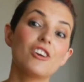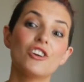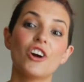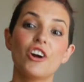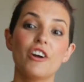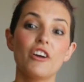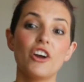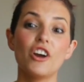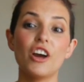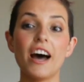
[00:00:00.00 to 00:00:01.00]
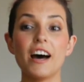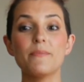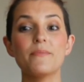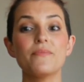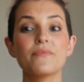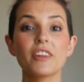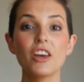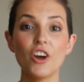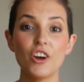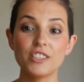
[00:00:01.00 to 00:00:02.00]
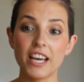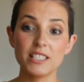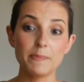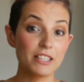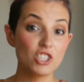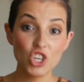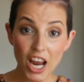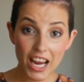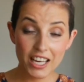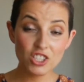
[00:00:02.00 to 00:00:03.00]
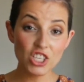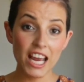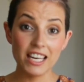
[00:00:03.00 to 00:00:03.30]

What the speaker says: You know, her taste buds changed,